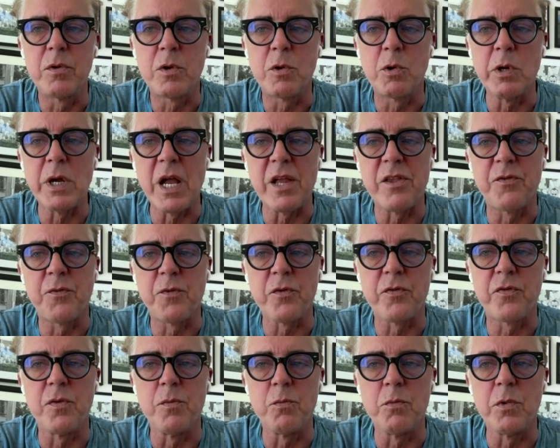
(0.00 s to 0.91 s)
creates
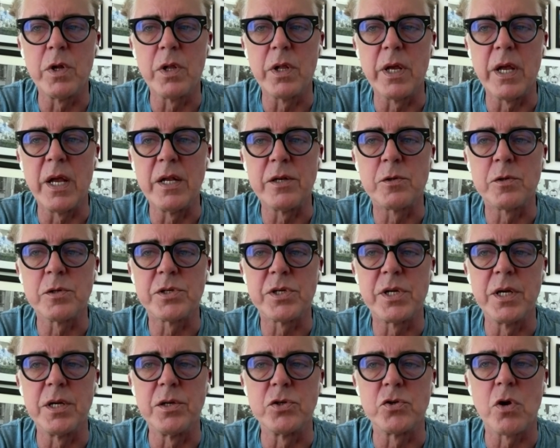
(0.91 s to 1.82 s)
for some really
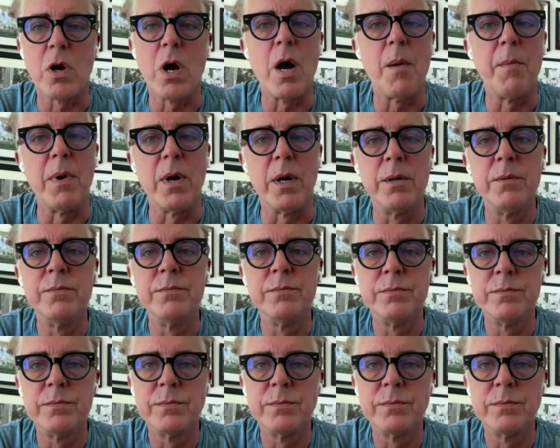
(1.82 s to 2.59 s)
interesting drama.